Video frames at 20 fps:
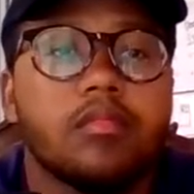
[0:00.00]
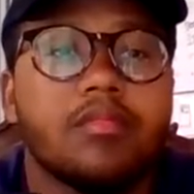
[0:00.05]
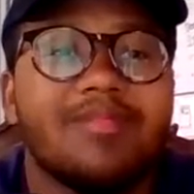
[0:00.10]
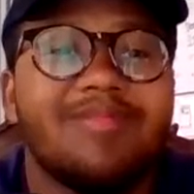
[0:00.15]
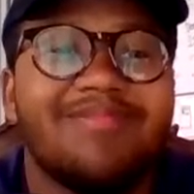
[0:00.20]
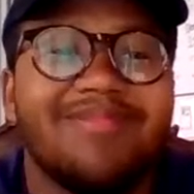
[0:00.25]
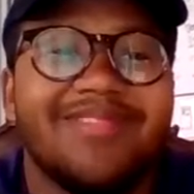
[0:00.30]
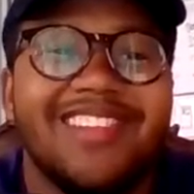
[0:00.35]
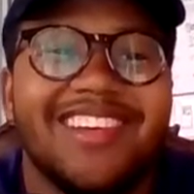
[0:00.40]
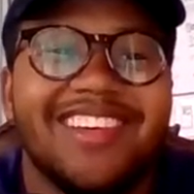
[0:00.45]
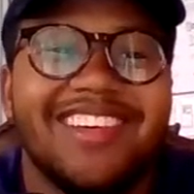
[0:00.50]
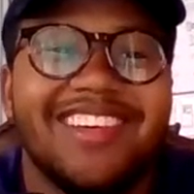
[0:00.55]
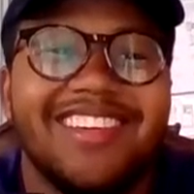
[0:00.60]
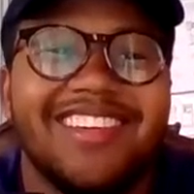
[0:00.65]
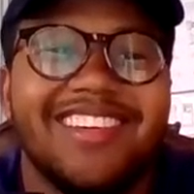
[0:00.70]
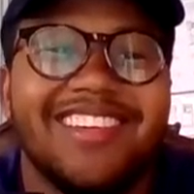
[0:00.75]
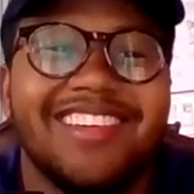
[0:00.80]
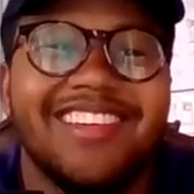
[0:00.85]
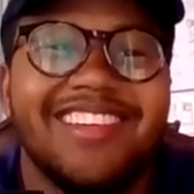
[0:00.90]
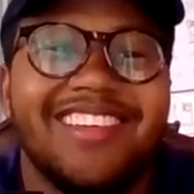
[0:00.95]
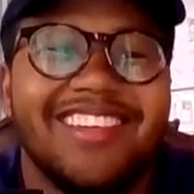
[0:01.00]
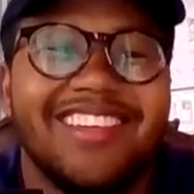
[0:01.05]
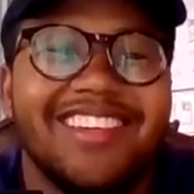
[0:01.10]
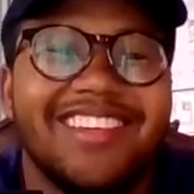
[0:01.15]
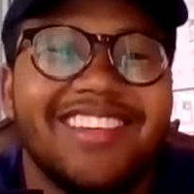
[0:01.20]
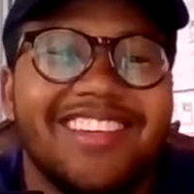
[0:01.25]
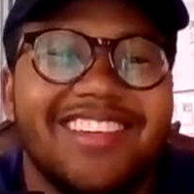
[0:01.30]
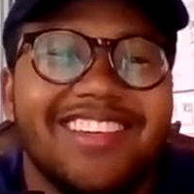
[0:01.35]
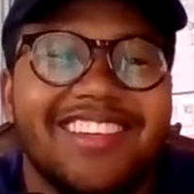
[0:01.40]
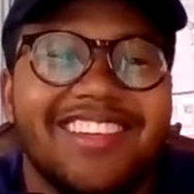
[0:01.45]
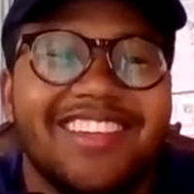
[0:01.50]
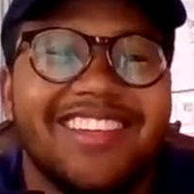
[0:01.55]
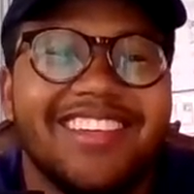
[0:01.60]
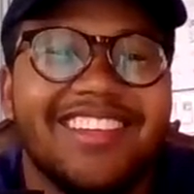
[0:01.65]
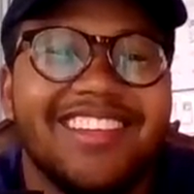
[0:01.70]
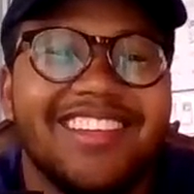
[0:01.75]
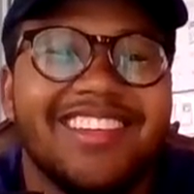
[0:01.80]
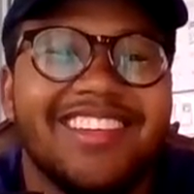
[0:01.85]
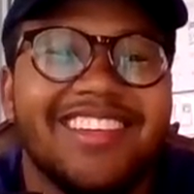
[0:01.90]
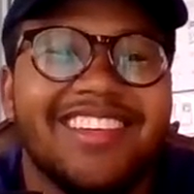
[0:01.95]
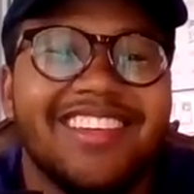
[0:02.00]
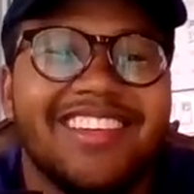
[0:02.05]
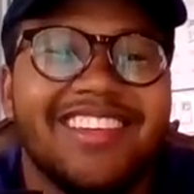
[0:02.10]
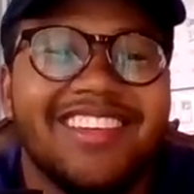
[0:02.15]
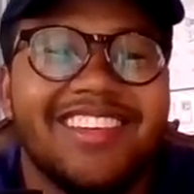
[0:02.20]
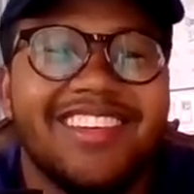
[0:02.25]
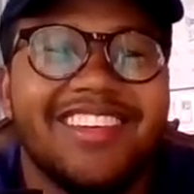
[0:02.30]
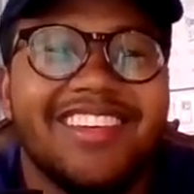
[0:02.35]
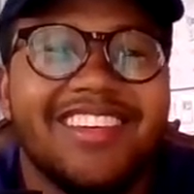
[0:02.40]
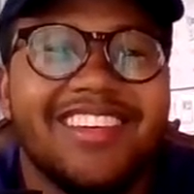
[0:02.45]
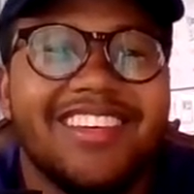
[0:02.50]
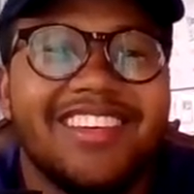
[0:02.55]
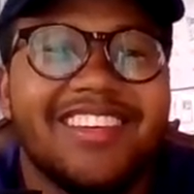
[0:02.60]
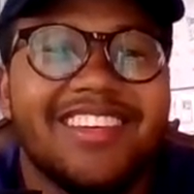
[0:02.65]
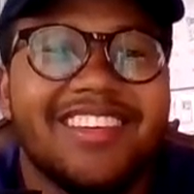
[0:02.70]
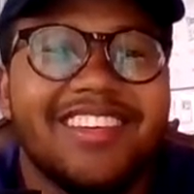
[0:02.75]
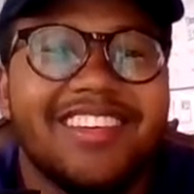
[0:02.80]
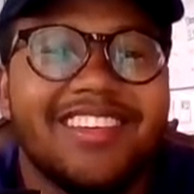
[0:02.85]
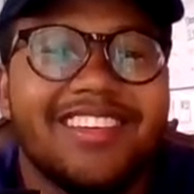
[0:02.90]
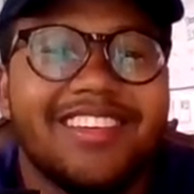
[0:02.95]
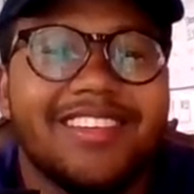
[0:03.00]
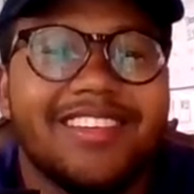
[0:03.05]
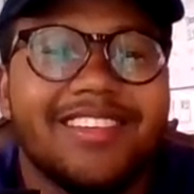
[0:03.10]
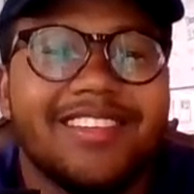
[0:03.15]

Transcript: (not speaking)